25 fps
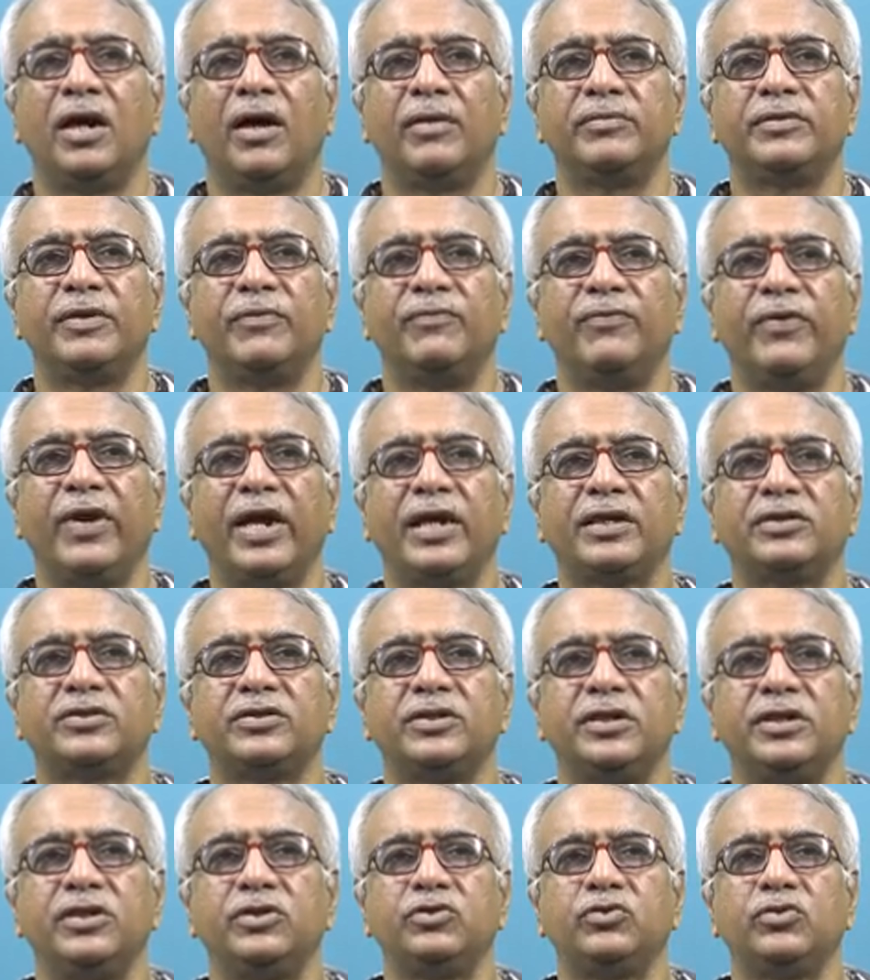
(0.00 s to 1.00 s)
of the vexed
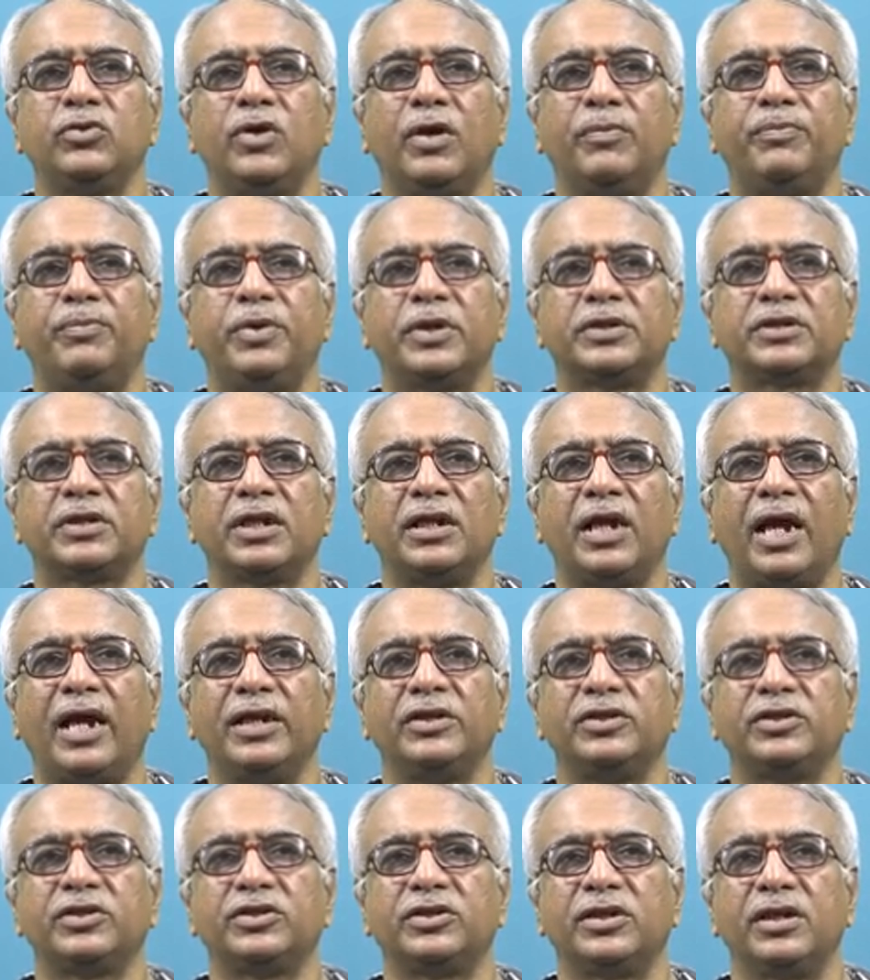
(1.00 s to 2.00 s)
issue of
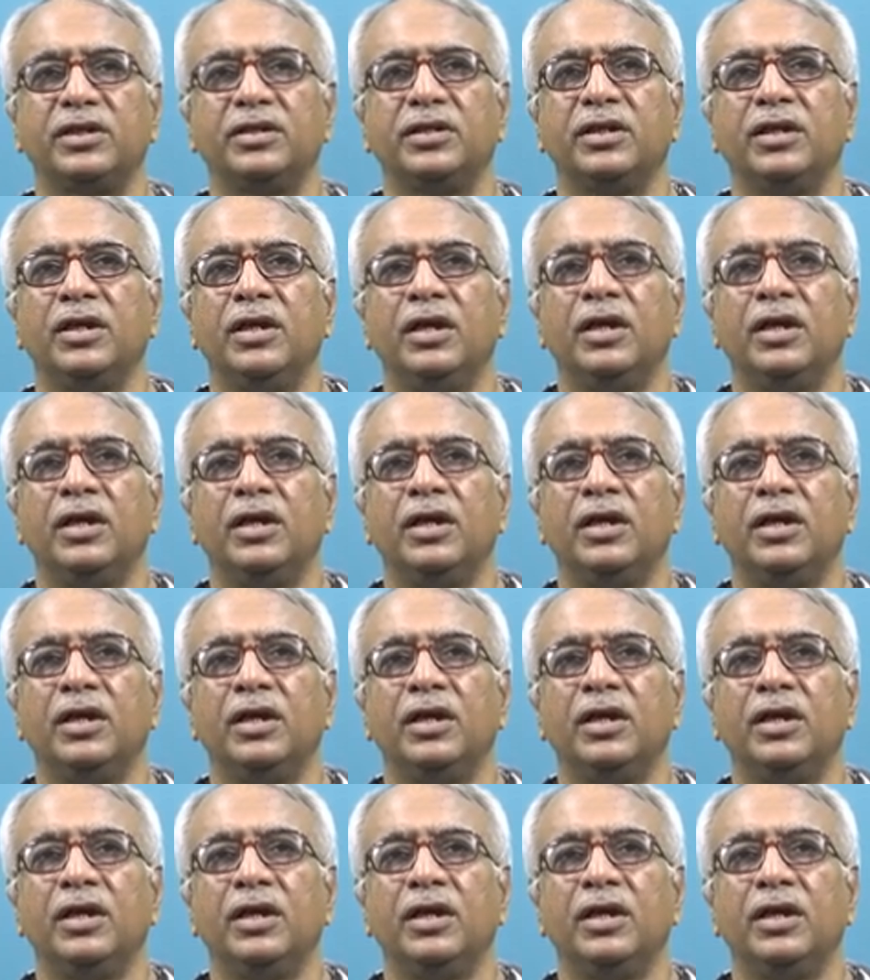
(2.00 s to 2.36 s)
fossilization,